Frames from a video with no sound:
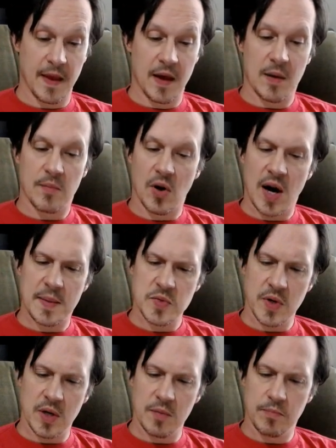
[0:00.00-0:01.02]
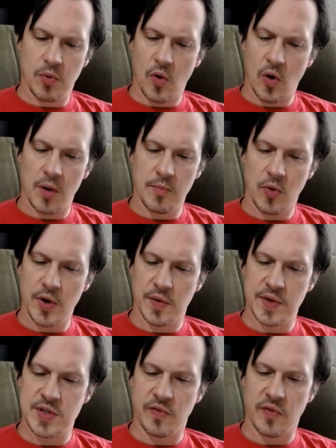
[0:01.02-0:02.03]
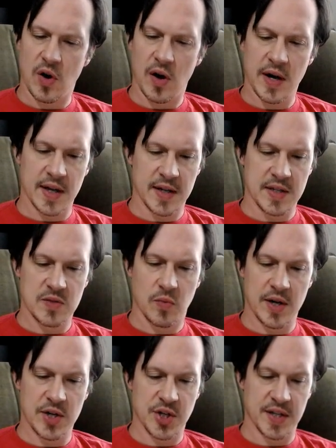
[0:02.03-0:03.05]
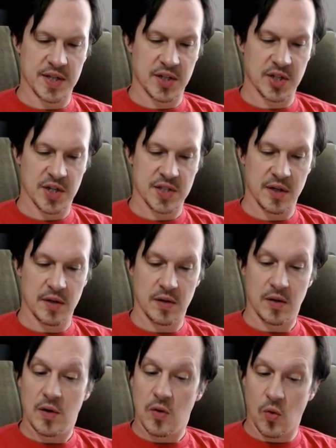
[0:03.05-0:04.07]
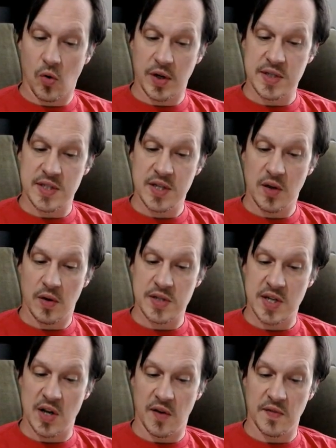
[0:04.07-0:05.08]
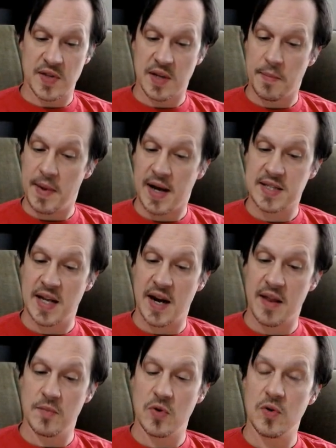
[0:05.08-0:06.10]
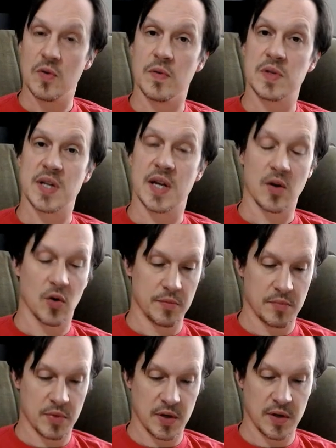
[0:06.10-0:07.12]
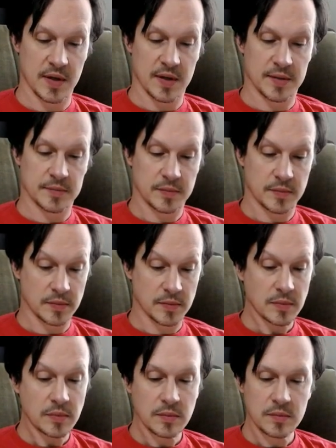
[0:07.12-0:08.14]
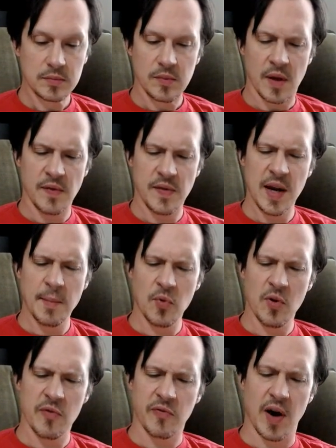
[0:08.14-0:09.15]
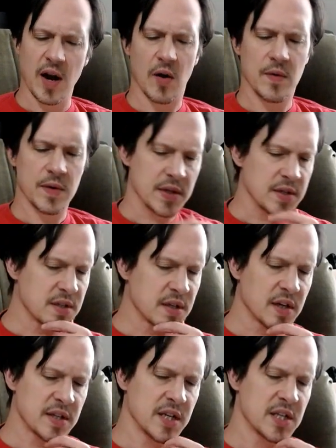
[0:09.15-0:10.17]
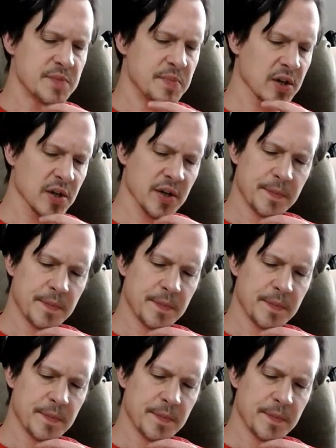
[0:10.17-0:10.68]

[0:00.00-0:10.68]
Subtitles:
"Perhaps we could pull our embroideries over our heads," White Jade suggested, "or conceal ourselves at the backside of the moon," said Golden Bird. The emperor frowned and tugged at his beard.